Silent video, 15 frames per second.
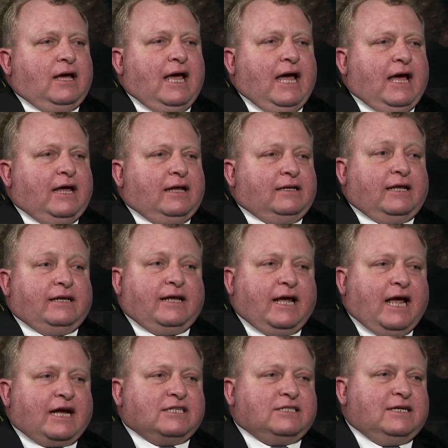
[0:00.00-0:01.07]
and that
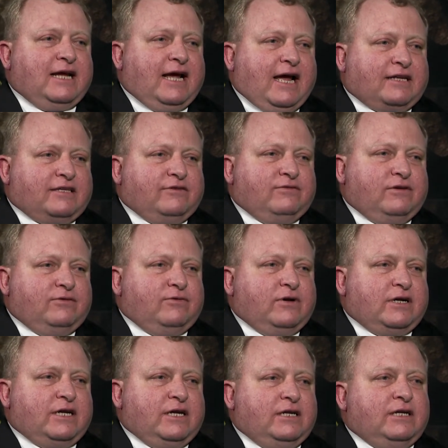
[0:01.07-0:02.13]
they're actually actively
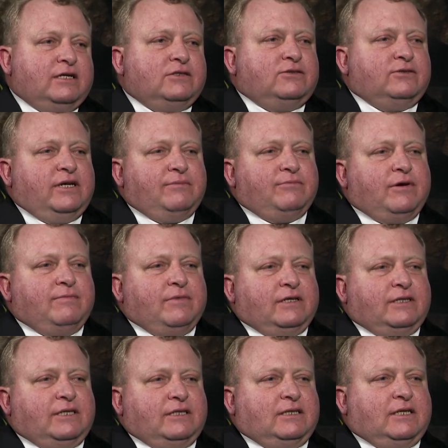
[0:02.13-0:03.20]
working to
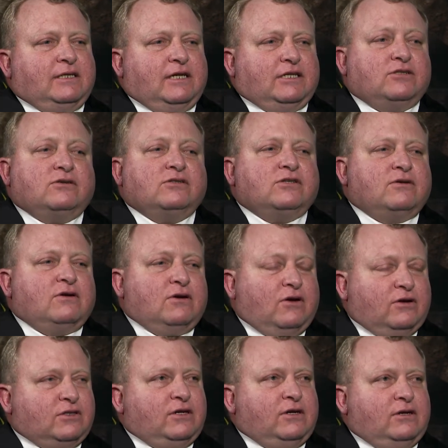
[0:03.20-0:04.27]
implement it. There's also a
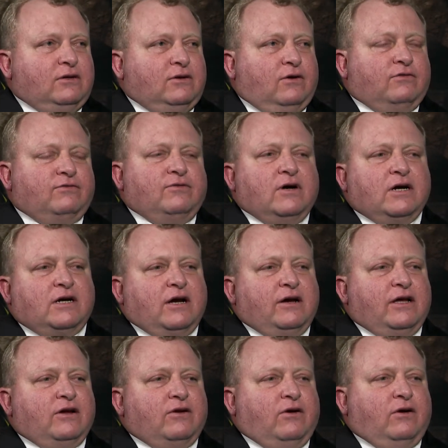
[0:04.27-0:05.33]
lot of work
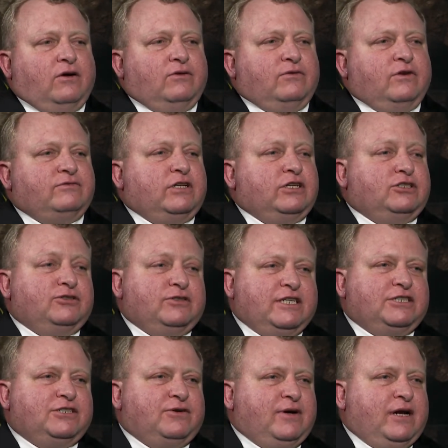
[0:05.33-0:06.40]
going on with the
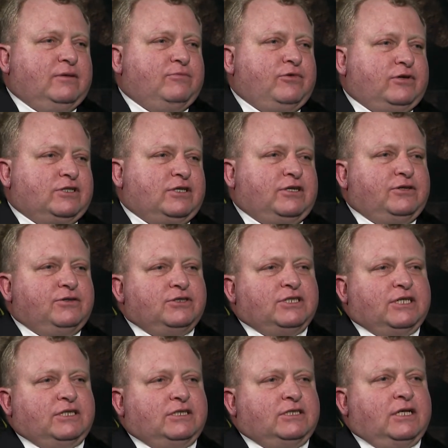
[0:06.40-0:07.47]
judiciary and
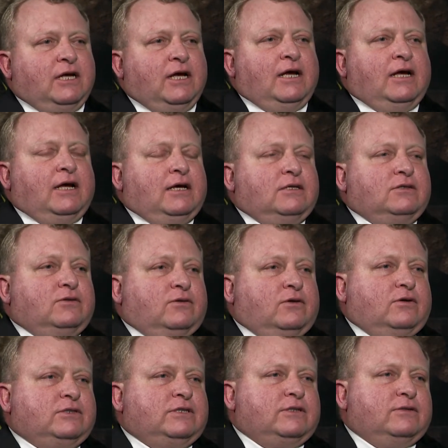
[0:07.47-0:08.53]
prosecutions to
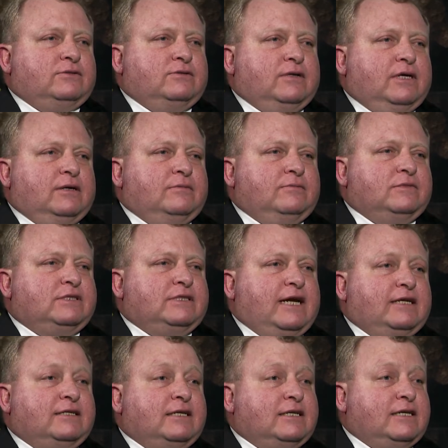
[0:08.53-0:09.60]
also
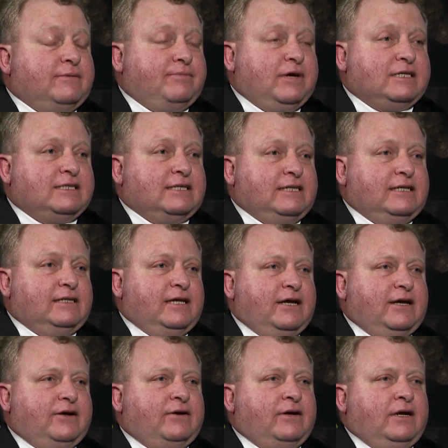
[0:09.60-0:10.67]
strengthen capacity
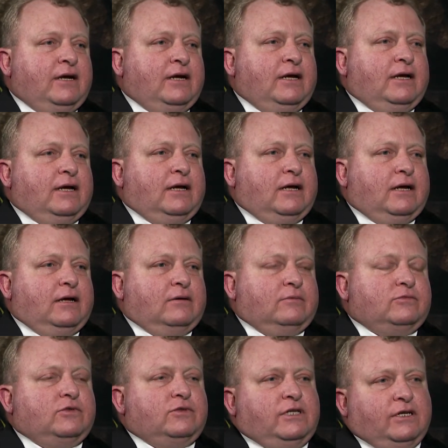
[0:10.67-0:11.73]
there
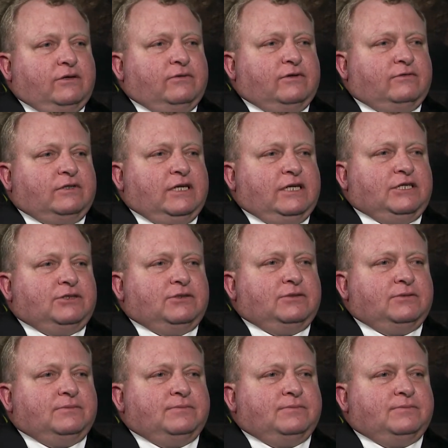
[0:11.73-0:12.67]
to deal with the issue.